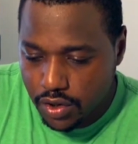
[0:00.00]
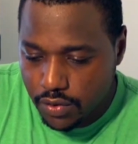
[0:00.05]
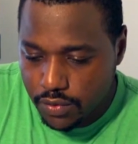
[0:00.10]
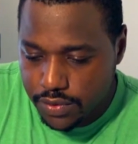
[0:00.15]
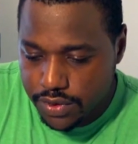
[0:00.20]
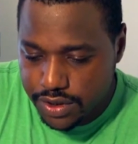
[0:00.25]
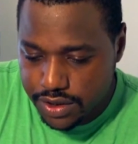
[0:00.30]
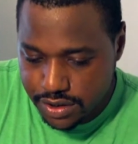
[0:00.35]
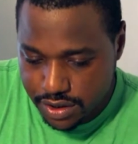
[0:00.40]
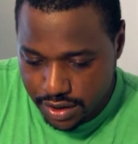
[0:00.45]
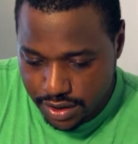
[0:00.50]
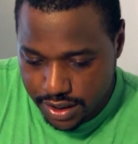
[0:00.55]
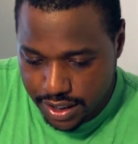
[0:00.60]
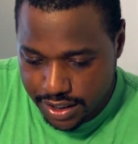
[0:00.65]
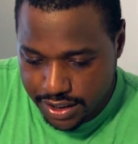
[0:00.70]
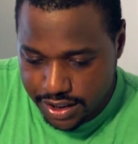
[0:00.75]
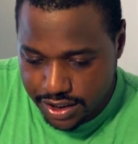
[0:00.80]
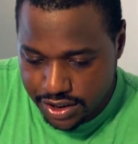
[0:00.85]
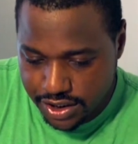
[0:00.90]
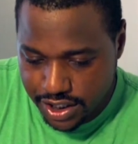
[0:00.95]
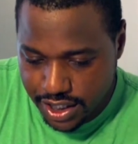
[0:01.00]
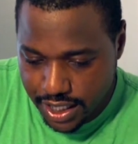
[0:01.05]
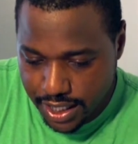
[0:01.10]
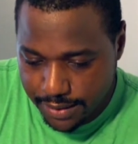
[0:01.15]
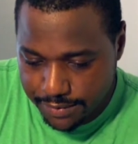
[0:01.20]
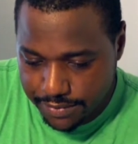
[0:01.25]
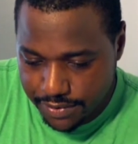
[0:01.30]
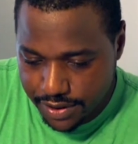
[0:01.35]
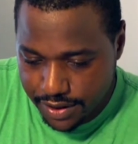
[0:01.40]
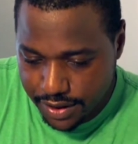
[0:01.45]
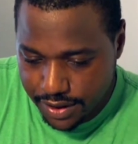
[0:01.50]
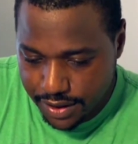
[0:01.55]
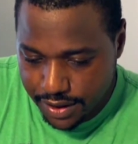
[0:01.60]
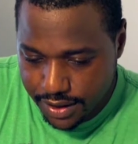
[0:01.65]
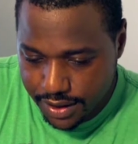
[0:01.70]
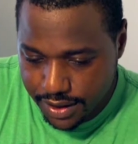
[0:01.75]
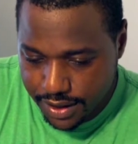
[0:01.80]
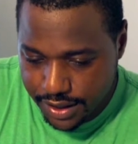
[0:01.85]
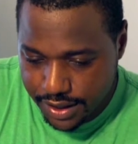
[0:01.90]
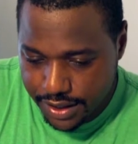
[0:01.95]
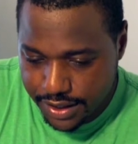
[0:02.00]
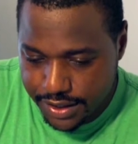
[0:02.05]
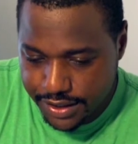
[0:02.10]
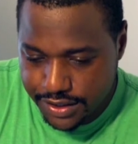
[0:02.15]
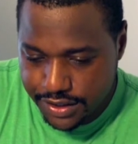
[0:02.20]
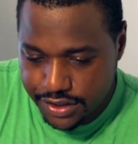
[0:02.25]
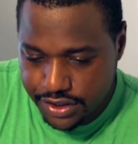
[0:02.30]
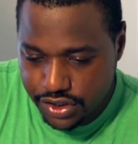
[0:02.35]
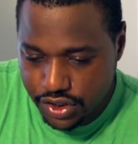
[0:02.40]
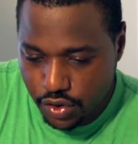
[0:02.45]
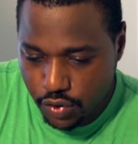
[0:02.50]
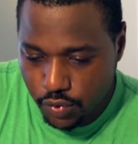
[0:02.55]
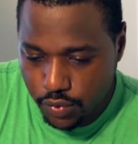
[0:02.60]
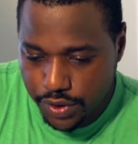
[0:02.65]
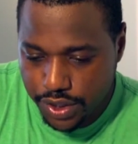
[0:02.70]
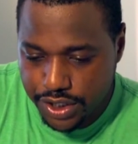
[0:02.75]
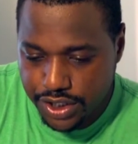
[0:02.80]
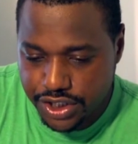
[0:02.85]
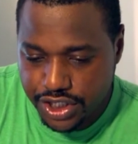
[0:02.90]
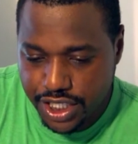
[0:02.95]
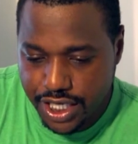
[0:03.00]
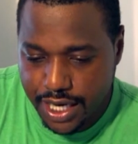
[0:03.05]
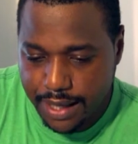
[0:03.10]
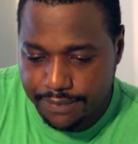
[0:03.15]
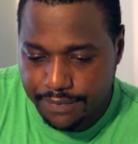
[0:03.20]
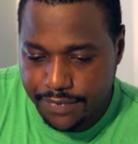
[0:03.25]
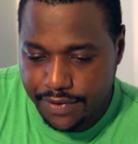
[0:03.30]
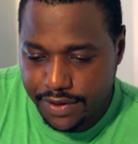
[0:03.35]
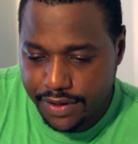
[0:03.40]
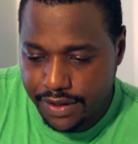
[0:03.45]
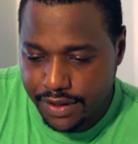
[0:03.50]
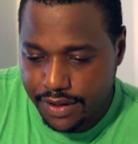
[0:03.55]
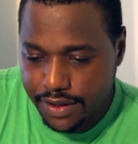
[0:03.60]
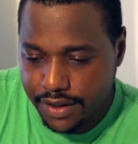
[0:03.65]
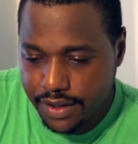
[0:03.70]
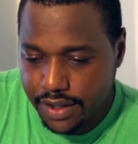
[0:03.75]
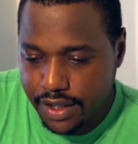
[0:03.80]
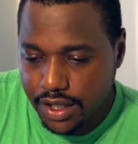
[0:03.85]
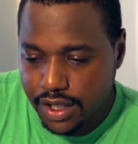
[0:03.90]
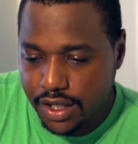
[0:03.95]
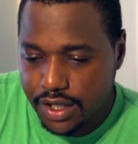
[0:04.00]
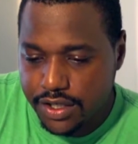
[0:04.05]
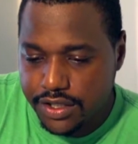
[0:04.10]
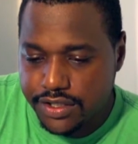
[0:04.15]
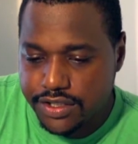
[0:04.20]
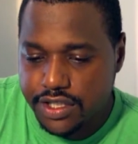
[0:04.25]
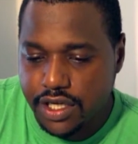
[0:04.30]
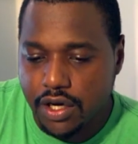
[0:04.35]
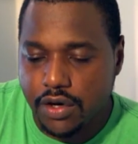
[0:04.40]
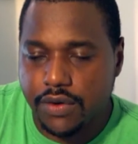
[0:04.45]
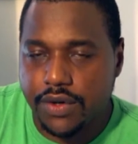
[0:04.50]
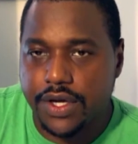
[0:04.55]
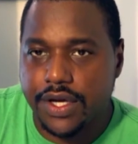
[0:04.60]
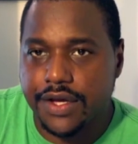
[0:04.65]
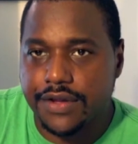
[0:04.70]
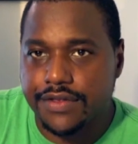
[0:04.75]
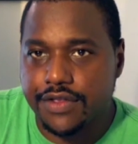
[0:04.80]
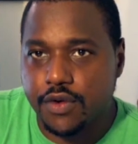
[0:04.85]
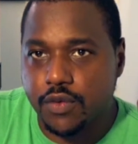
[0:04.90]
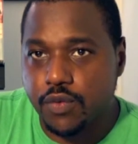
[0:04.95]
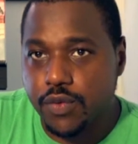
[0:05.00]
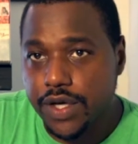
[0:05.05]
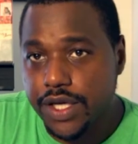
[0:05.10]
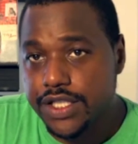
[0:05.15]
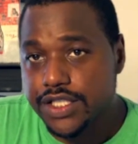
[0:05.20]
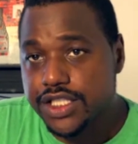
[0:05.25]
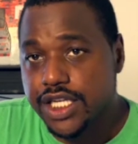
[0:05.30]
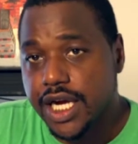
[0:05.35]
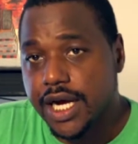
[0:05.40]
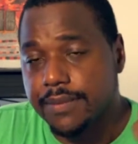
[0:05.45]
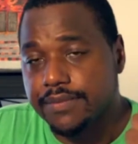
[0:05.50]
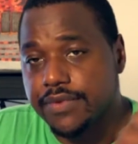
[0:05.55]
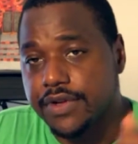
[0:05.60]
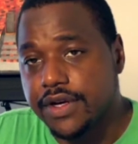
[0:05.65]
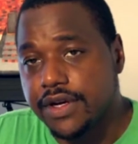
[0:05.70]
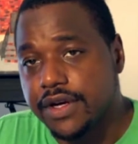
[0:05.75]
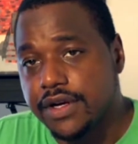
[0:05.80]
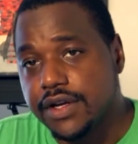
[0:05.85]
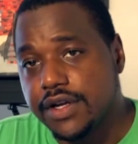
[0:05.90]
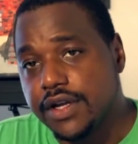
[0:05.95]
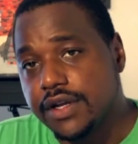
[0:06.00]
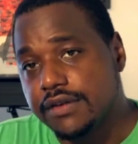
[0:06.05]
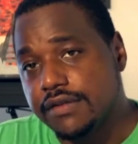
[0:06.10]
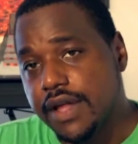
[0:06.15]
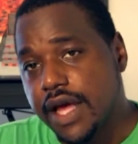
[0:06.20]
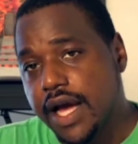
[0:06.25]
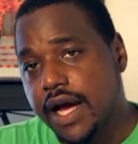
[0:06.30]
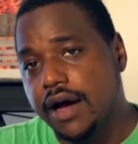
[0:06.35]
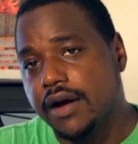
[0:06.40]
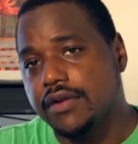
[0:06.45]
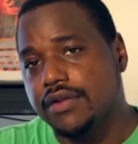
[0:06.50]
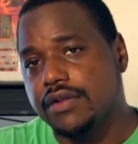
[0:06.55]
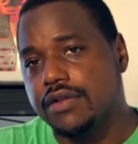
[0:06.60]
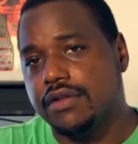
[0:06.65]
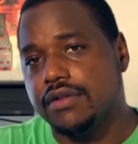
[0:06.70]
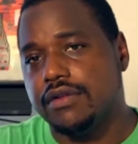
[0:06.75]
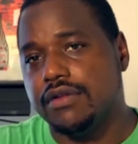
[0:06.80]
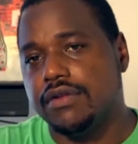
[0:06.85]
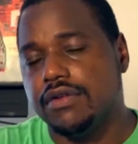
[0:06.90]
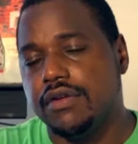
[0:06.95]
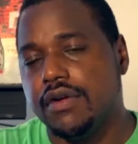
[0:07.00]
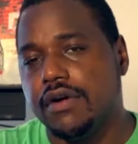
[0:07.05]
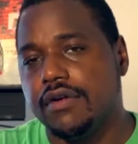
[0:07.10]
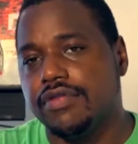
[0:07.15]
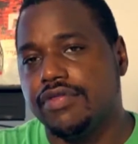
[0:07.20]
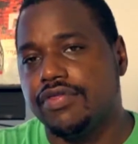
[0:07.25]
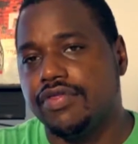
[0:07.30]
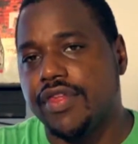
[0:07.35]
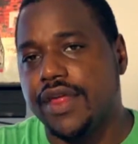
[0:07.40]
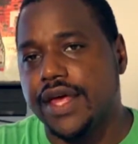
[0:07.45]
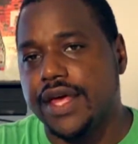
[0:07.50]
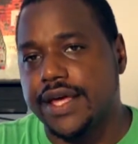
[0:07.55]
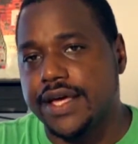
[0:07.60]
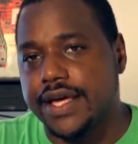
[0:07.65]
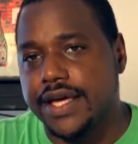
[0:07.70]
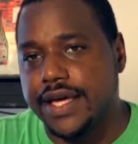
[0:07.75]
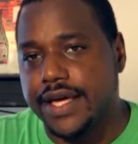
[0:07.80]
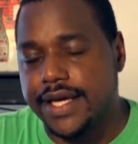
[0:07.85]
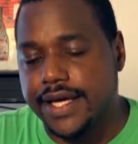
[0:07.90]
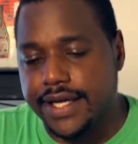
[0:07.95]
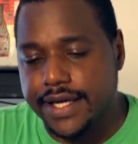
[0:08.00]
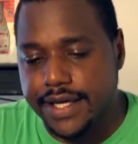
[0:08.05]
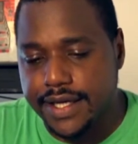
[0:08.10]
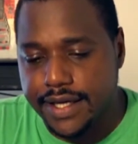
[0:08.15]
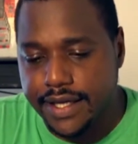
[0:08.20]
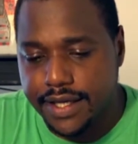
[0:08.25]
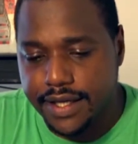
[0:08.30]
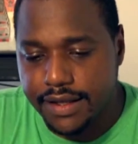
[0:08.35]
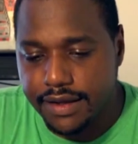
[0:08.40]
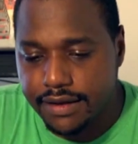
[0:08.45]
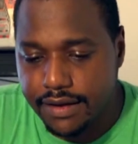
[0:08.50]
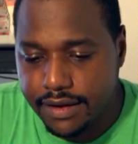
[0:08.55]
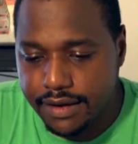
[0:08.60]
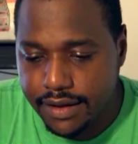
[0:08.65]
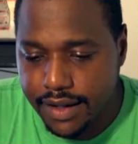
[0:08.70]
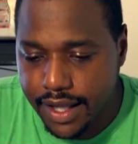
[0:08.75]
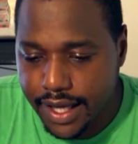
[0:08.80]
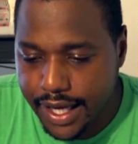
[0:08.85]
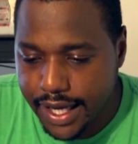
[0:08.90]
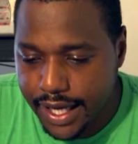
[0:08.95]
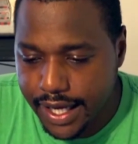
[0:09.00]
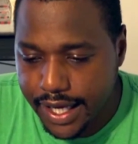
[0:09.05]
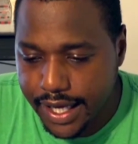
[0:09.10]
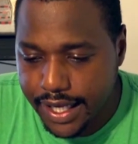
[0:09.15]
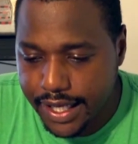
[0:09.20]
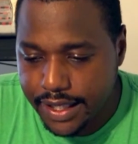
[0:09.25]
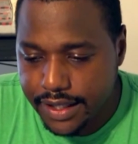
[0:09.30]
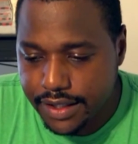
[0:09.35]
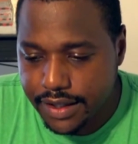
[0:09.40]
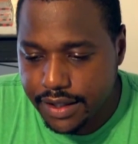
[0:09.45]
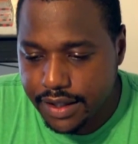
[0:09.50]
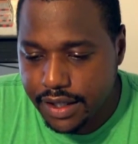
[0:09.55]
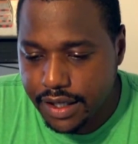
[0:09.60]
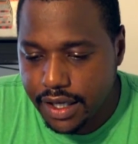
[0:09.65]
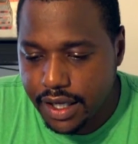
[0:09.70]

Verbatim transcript: which the next chapter is the win chapter. So in the win chapter, now you're thinking like,